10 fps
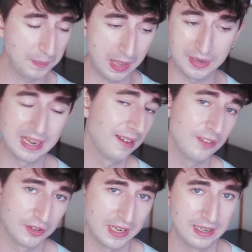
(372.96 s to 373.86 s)
I mean, I've
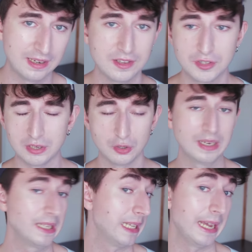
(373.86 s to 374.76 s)
not taken it, so I don't
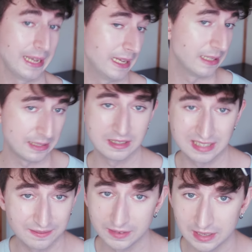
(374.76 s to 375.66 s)
want to say it is
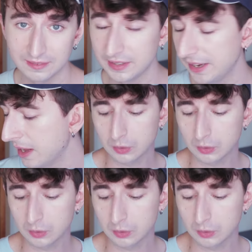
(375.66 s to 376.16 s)
definitively.